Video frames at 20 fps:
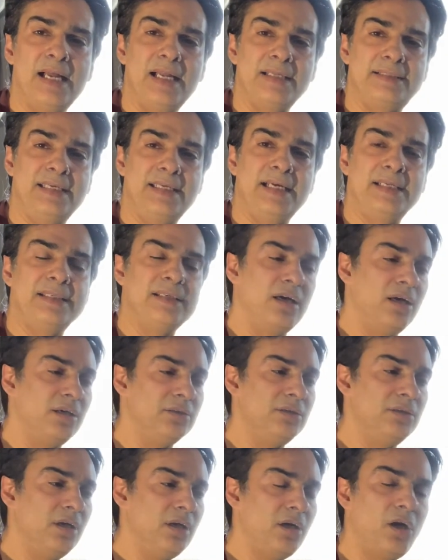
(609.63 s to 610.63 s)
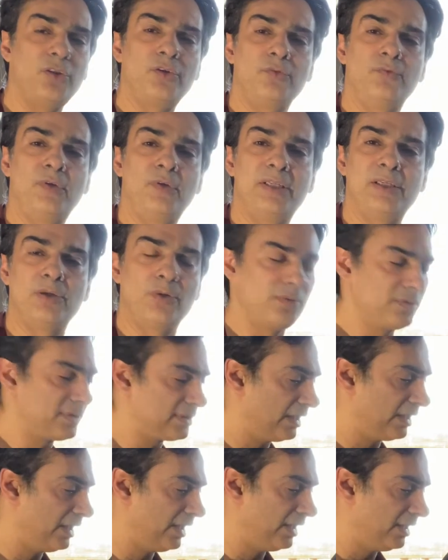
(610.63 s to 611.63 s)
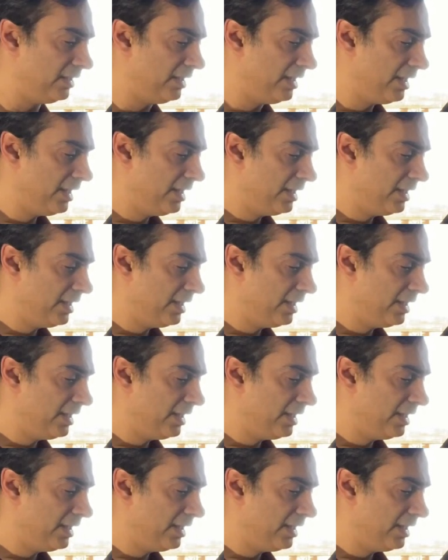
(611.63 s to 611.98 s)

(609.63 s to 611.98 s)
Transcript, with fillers: Again, on other videos, uh,